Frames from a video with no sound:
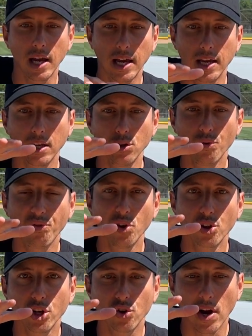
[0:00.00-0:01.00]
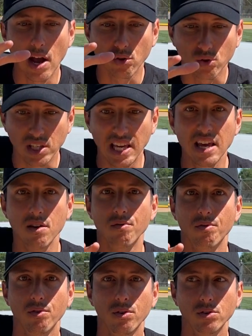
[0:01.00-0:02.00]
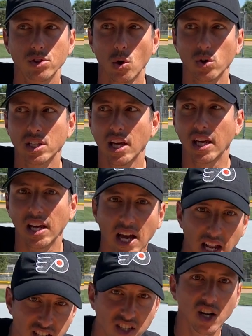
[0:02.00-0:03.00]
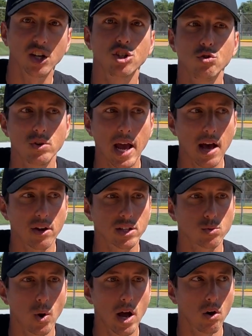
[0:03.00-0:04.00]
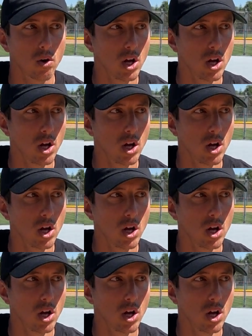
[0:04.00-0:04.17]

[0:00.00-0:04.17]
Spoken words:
you feel the ground give. So it's like it kind of sucks you down as well.